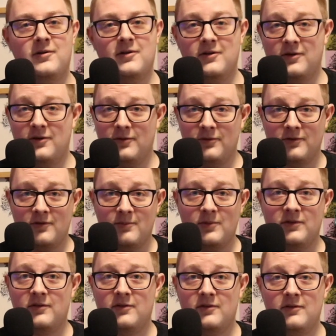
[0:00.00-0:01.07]
accused him as
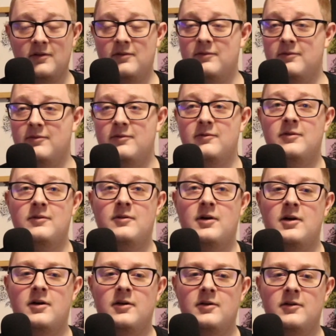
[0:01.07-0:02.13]

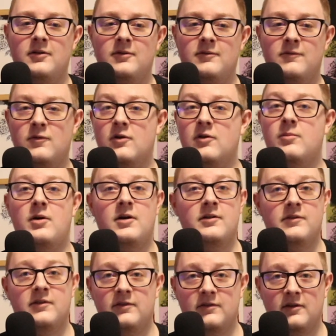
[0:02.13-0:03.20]
for a
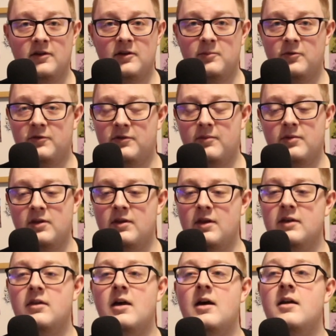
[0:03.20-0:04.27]
Ponzi scheme or something like
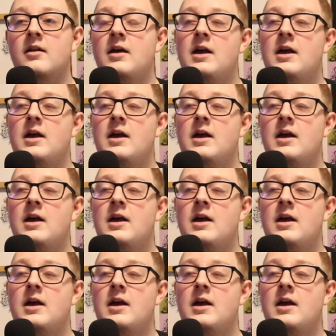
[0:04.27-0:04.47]
that.